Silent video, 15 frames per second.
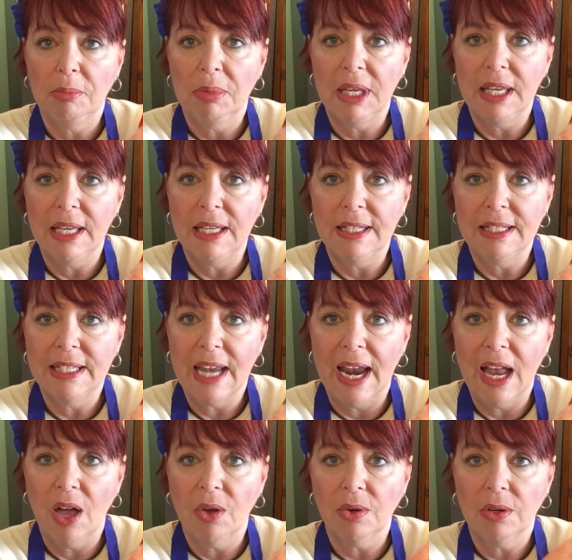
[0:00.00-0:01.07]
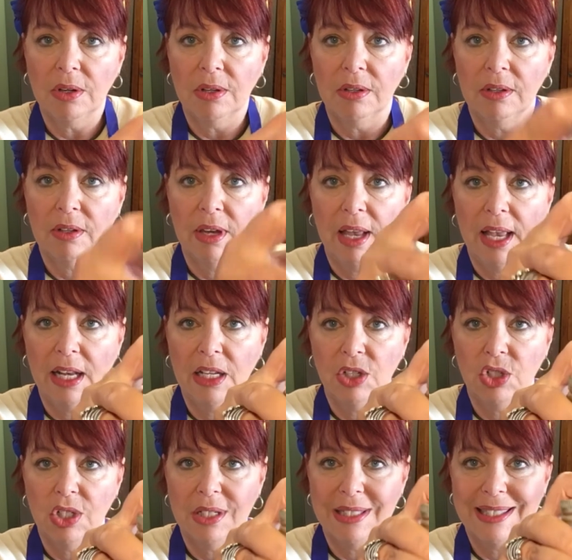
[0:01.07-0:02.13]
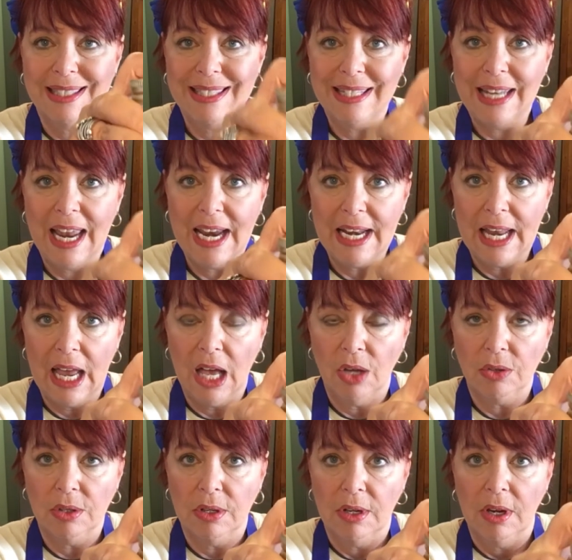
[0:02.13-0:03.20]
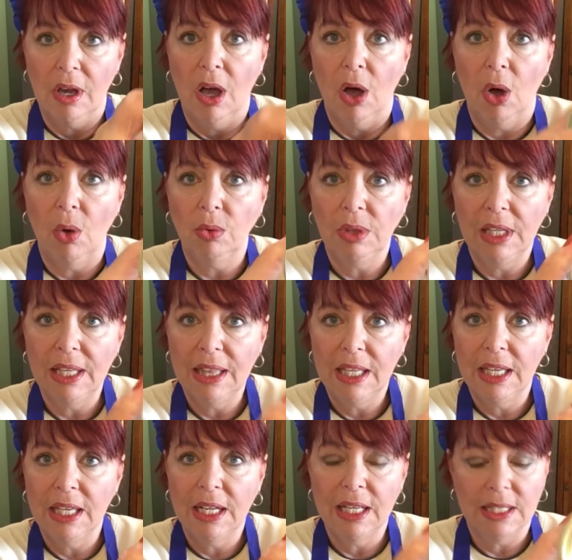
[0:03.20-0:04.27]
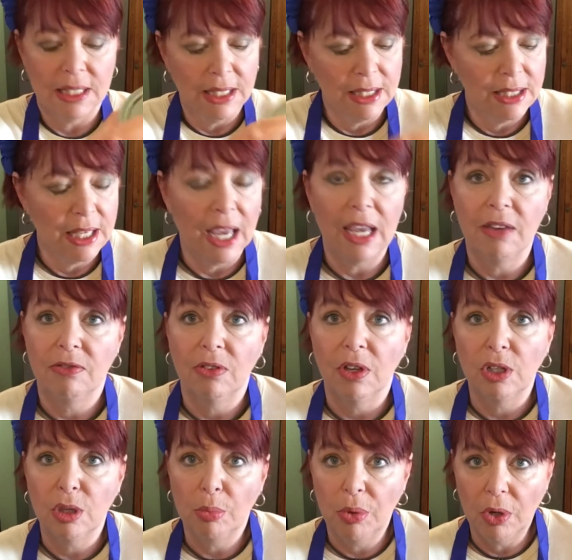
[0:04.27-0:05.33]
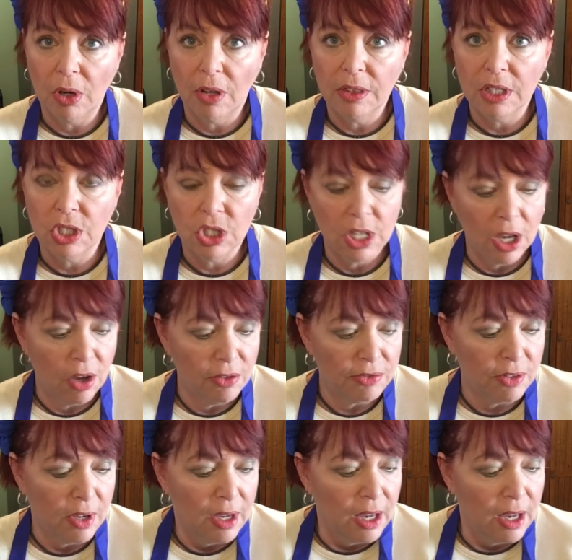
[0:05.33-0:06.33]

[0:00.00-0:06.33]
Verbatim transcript: be down and it should stay down. Only then is it safe to put on the shelf.